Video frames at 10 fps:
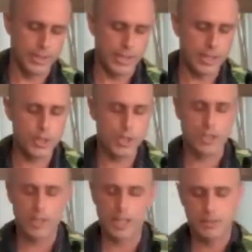into the
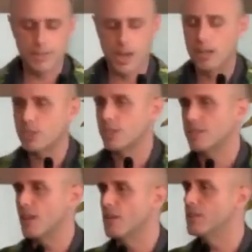collective
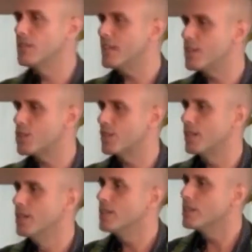conscience of a nation
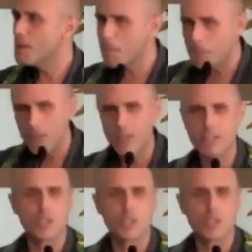limping,